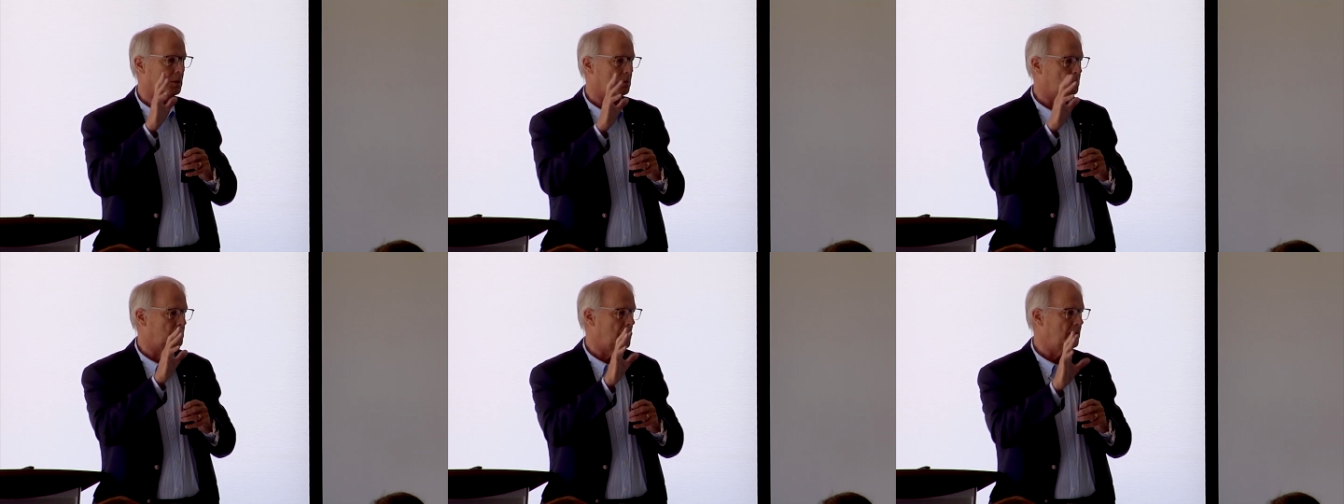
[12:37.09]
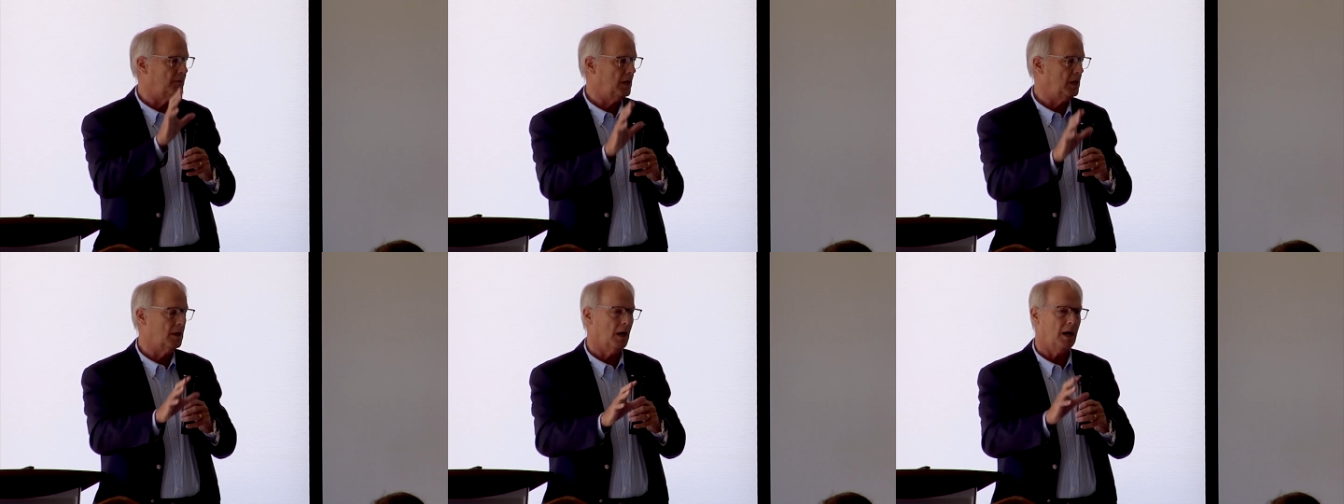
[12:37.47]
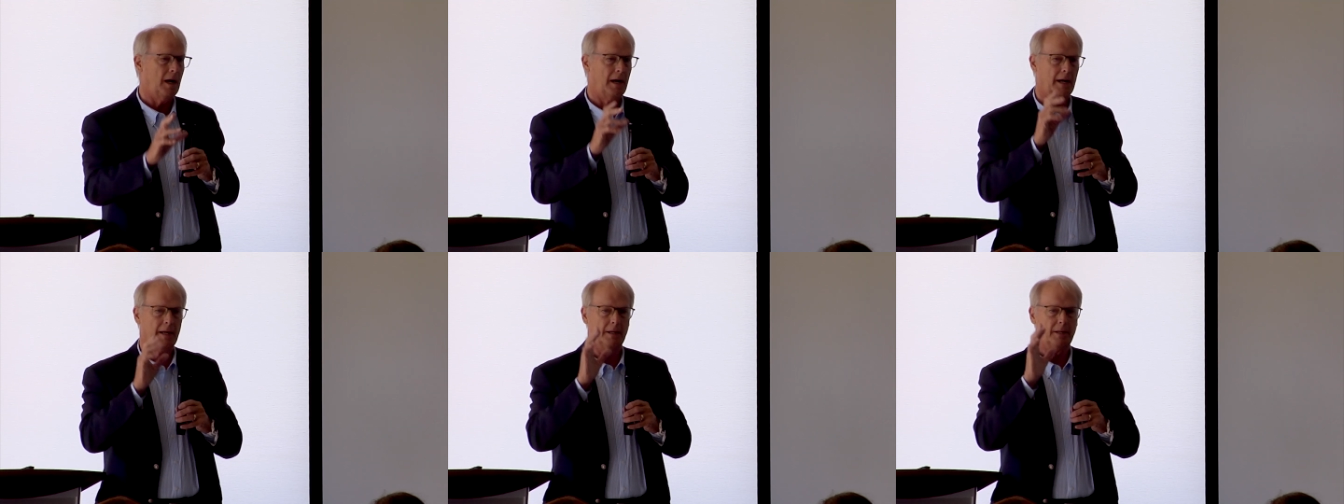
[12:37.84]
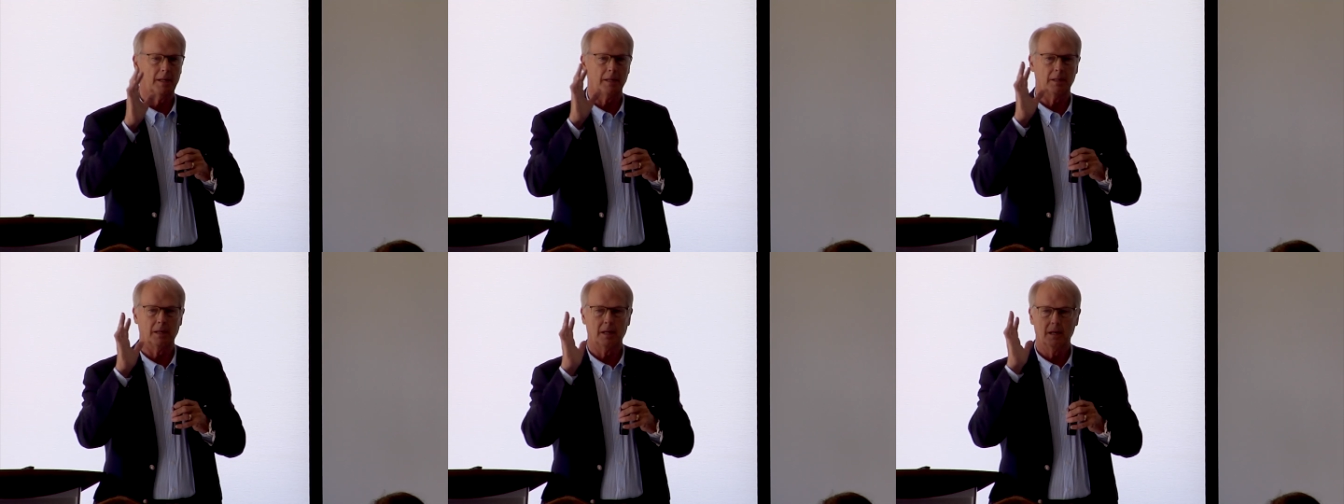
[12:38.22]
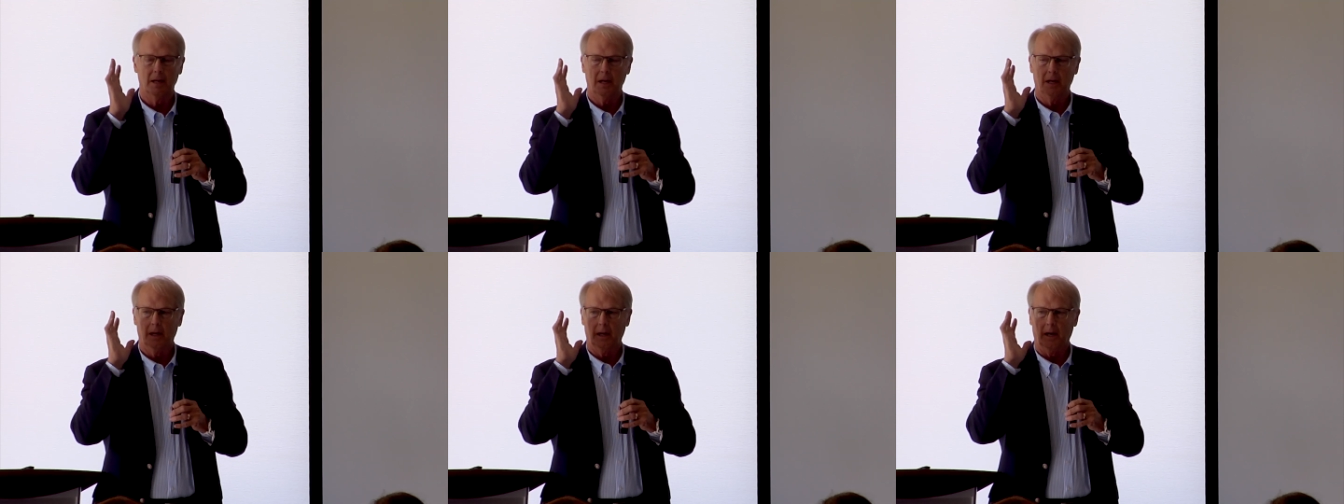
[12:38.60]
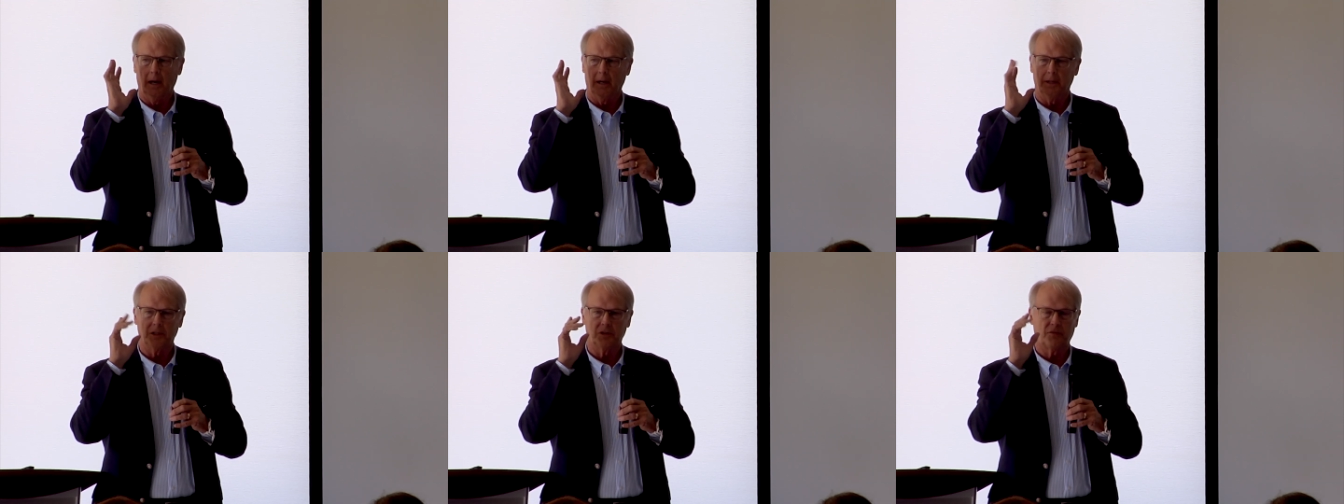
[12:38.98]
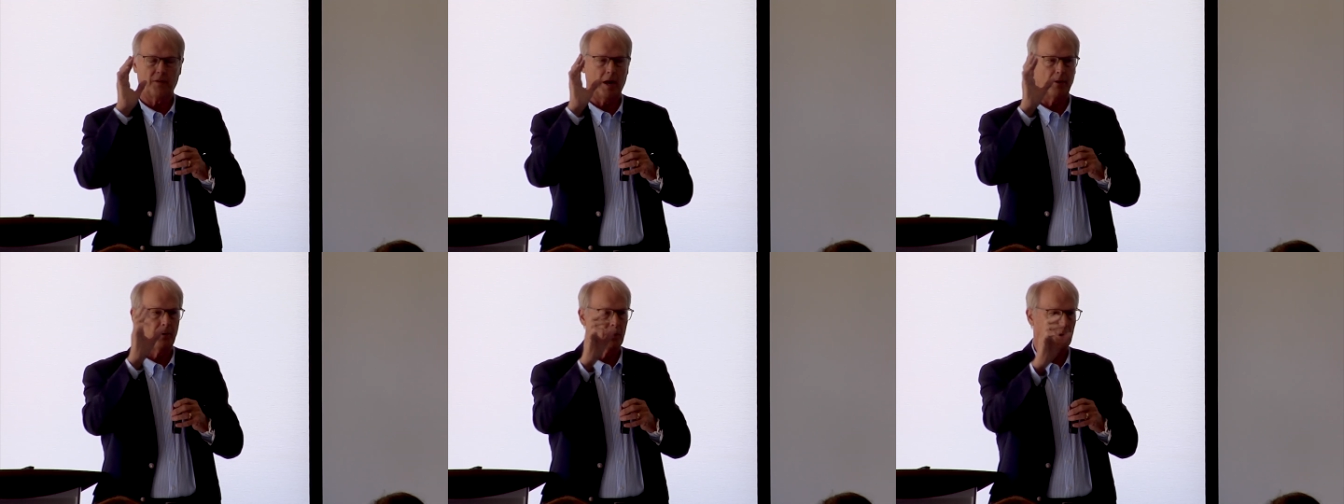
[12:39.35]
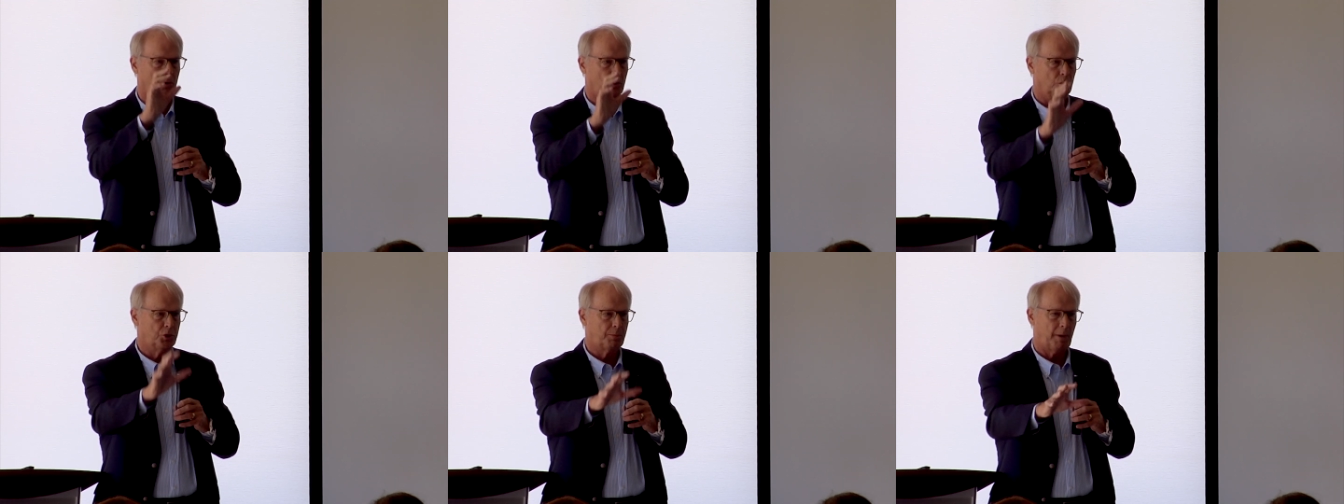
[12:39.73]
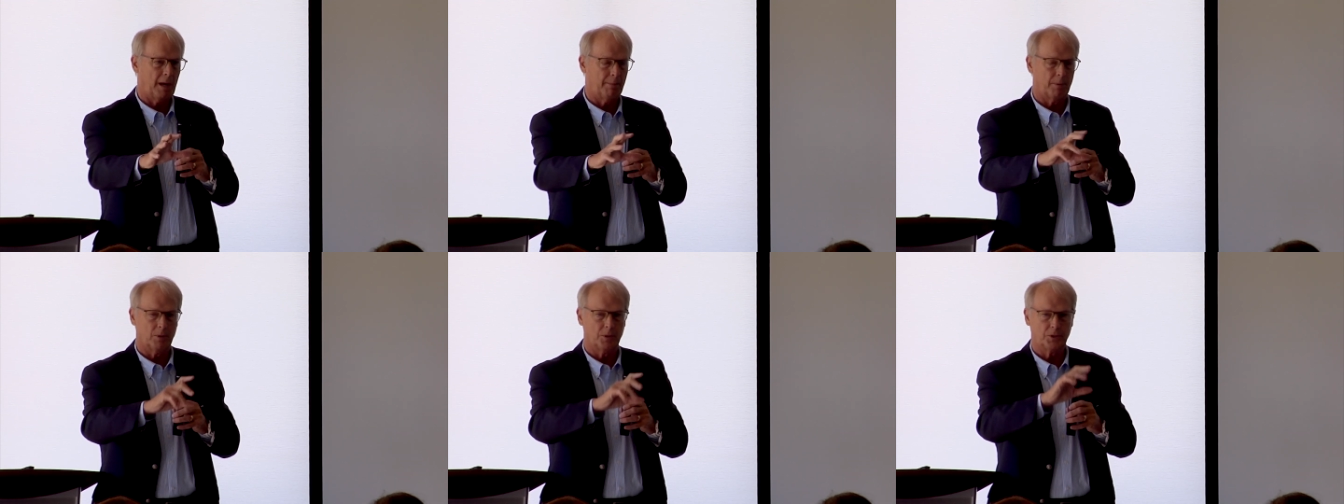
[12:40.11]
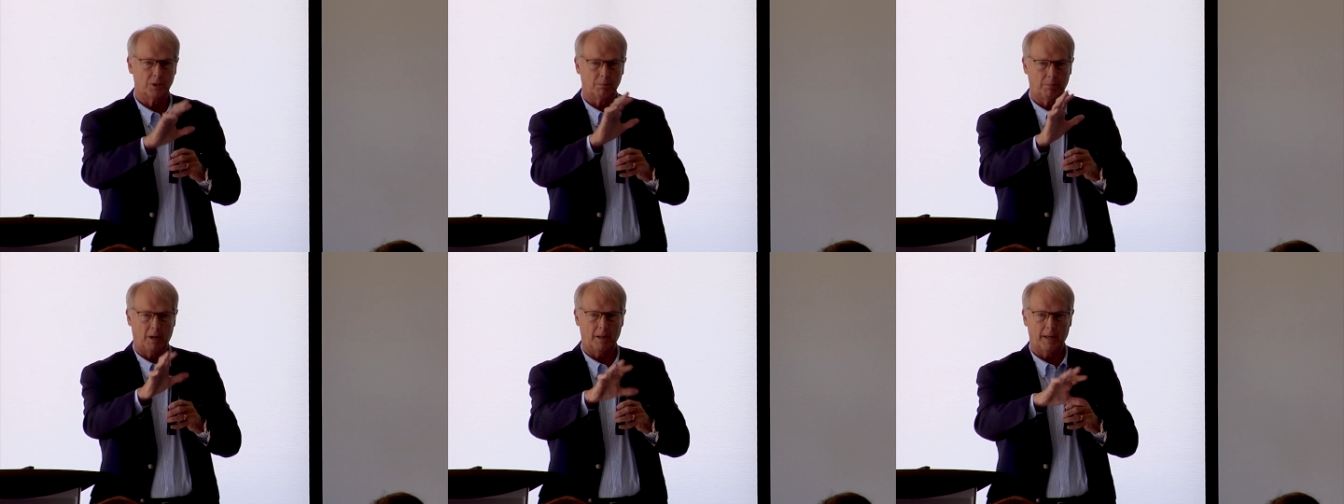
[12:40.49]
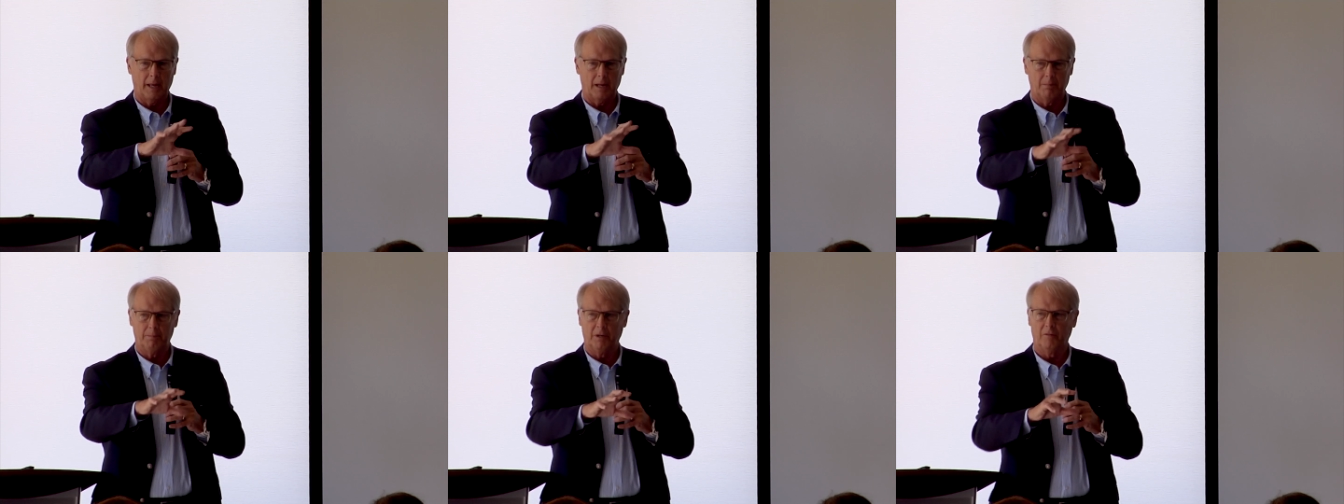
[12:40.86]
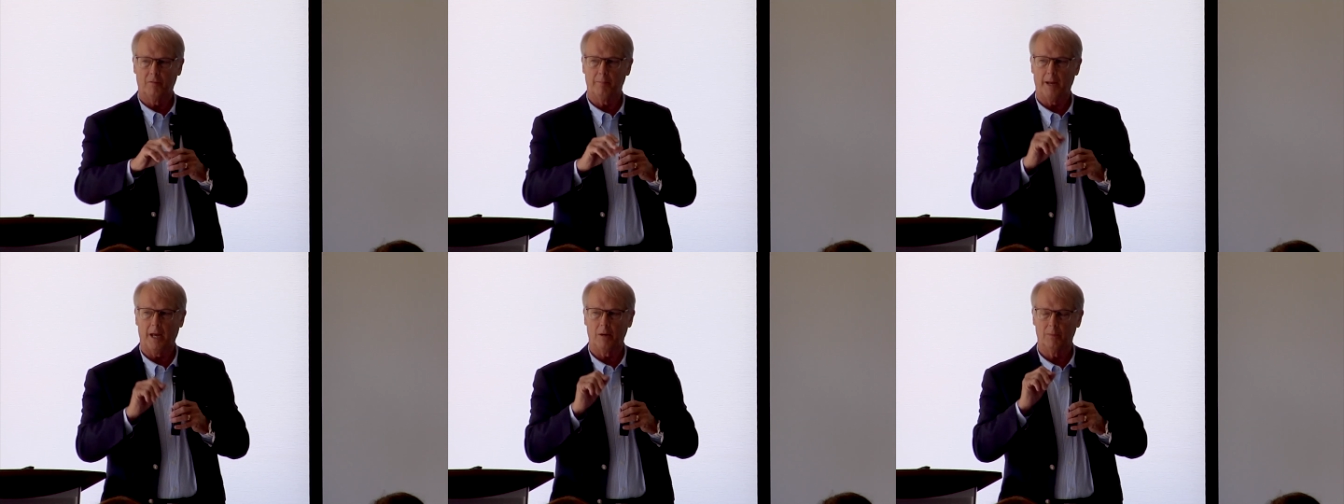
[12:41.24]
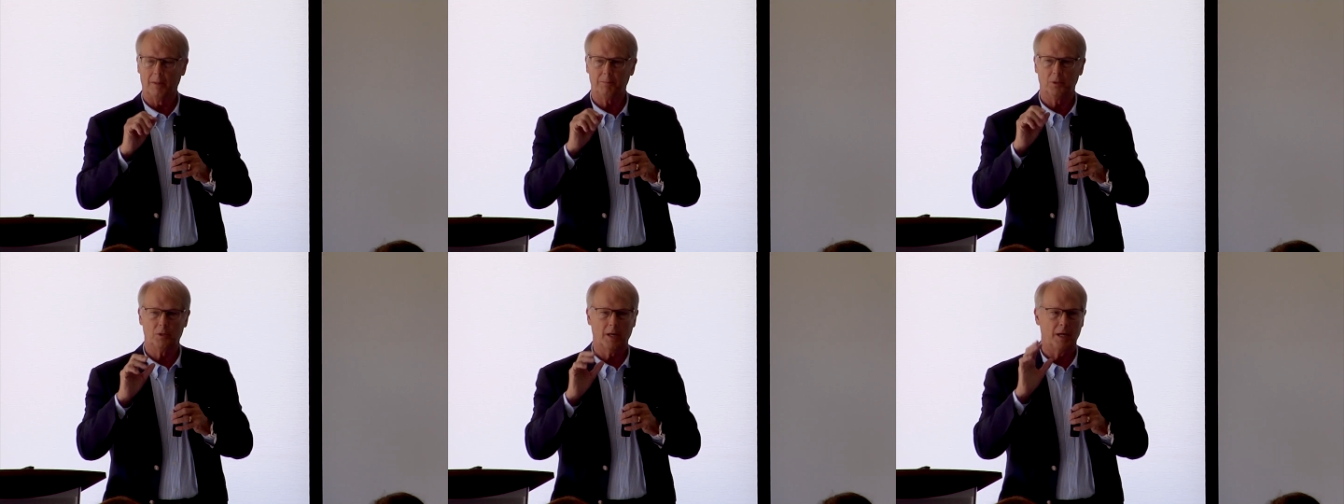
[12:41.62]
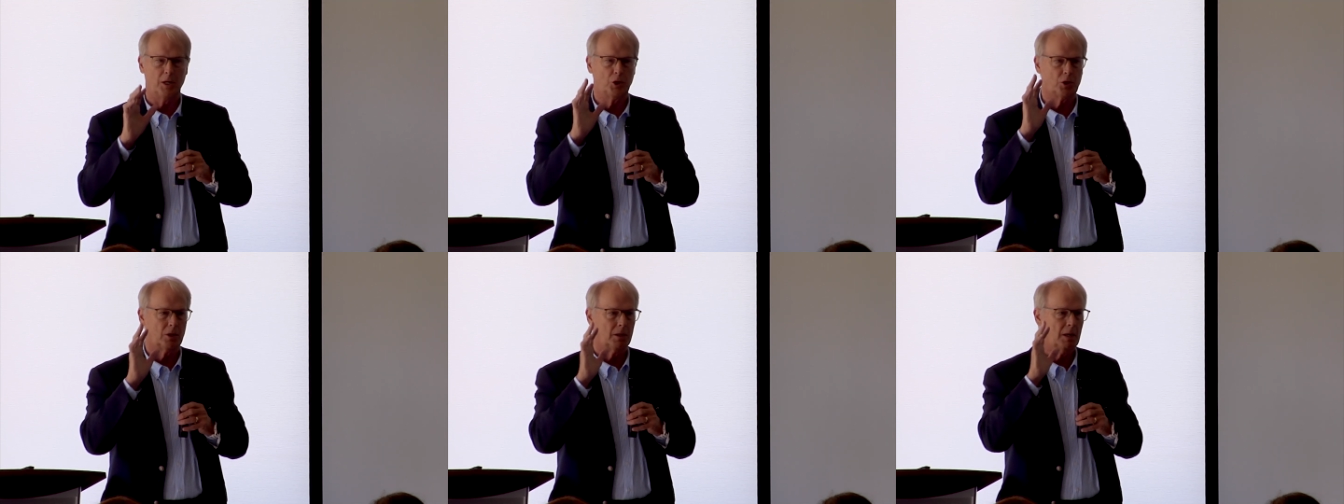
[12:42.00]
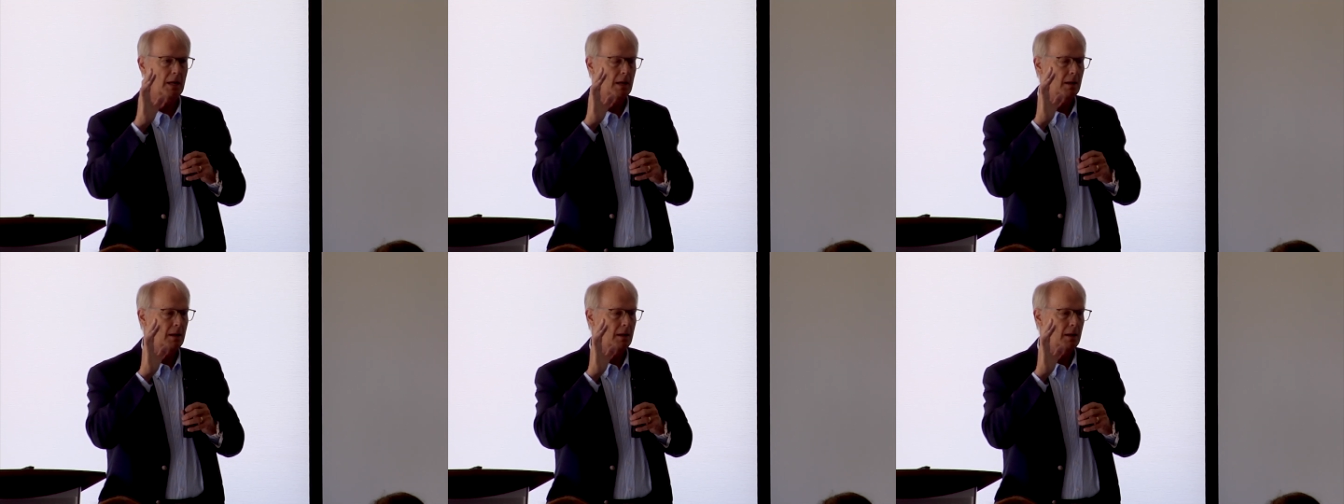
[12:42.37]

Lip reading: TV guide, and his father had owned newspapers and probably had a bit of a bad reputation.